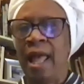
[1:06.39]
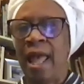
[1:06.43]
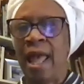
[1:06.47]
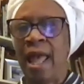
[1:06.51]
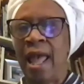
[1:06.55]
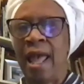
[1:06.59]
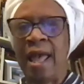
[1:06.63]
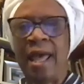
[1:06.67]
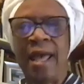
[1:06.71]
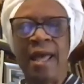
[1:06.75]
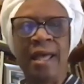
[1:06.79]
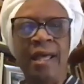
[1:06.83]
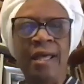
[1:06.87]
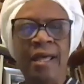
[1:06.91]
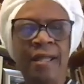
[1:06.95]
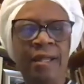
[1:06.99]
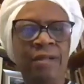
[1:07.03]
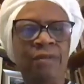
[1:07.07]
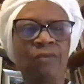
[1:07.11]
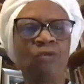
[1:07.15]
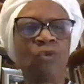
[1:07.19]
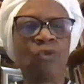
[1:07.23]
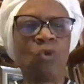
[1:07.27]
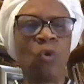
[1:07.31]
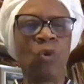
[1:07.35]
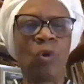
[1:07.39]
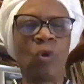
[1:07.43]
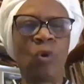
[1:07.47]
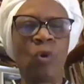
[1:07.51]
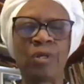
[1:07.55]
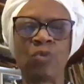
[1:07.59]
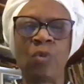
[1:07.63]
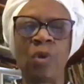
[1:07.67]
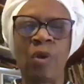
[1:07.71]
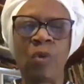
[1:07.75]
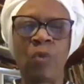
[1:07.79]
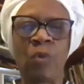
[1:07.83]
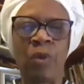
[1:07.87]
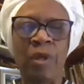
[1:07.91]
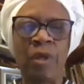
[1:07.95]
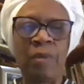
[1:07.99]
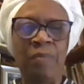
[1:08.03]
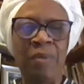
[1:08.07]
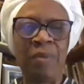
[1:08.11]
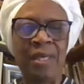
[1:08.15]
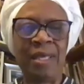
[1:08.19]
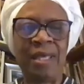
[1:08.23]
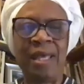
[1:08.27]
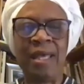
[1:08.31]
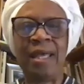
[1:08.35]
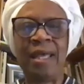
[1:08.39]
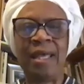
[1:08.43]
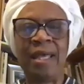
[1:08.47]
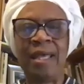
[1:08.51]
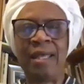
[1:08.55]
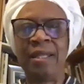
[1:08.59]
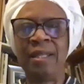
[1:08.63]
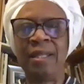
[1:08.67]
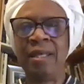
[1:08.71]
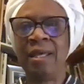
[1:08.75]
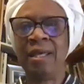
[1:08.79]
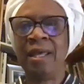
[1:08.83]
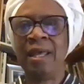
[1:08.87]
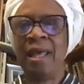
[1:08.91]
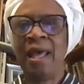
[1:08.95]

And of course, where we begin,